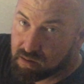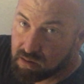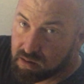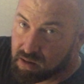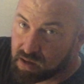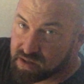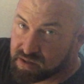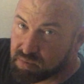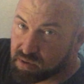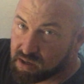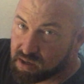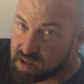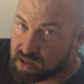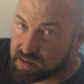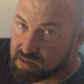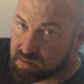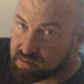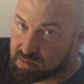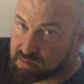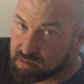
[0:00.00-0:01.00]
on the
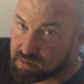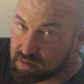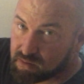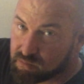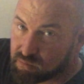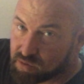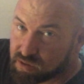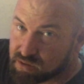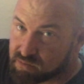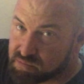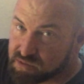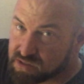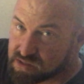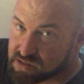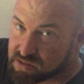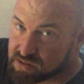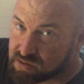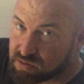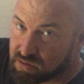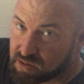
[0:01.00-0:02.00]
pine, on one of the
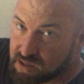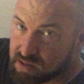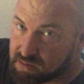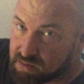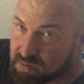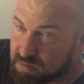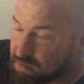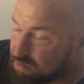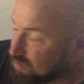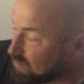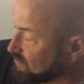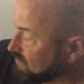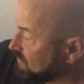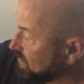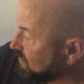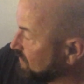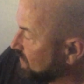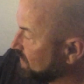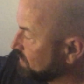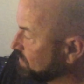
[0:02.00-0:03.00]
pieces of grain,
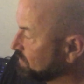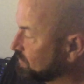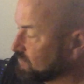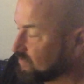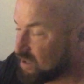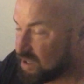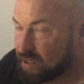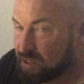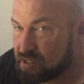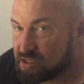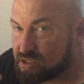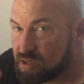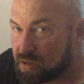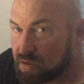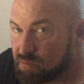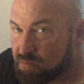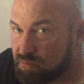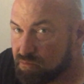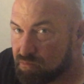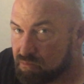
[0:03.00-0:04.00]
and I
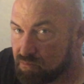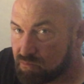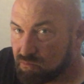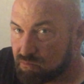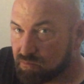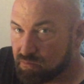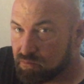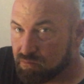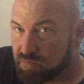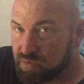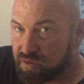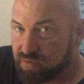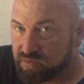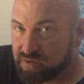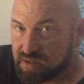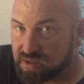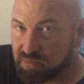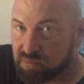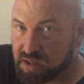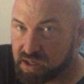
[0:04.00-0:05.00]
started
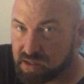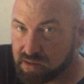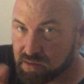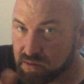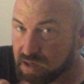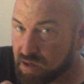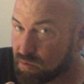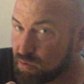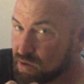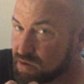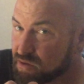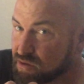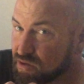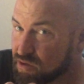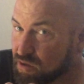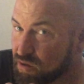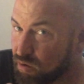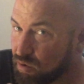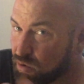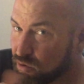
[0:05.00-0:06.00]
moving the button. Now, whether
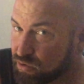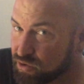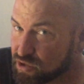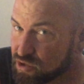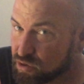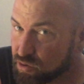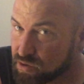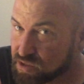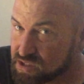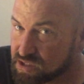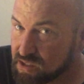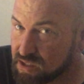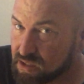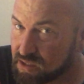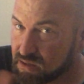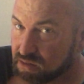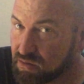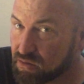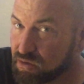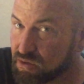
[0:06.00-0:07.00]
you hold the joystick
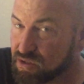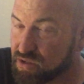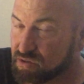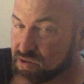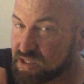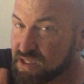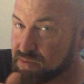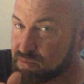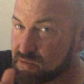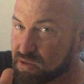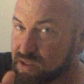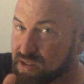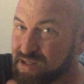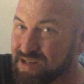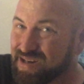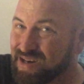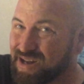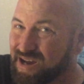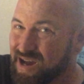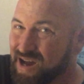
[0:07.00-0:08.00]
or you keep clicking
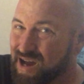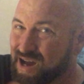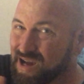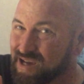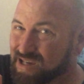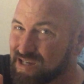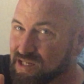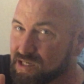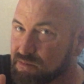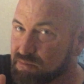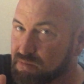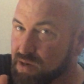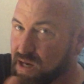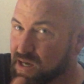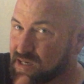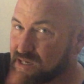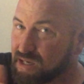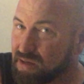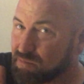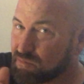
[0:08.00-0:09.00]
it, I
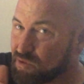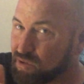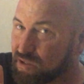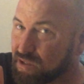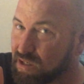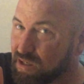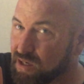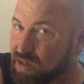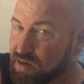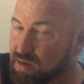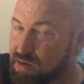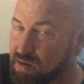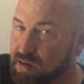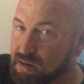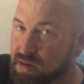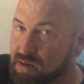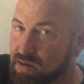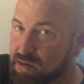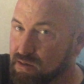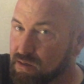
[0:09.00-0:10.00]
kept clicking it.
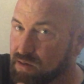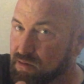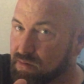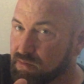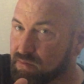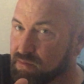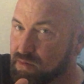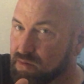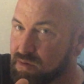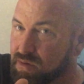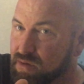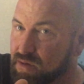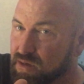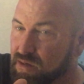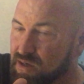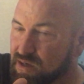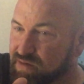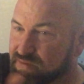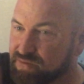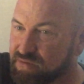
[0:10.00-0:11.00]
Now,
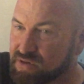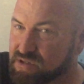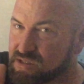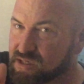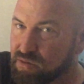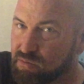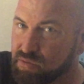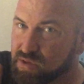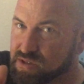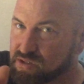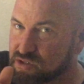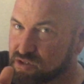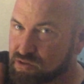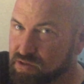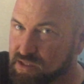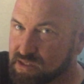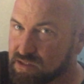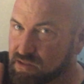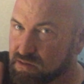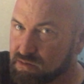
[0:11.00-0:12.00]
at first I went
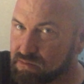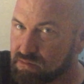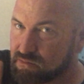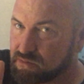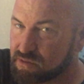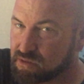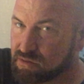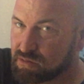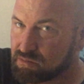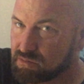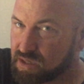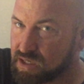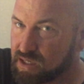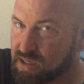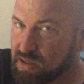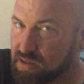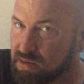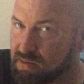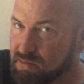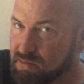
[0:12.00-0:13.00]
straight to the right.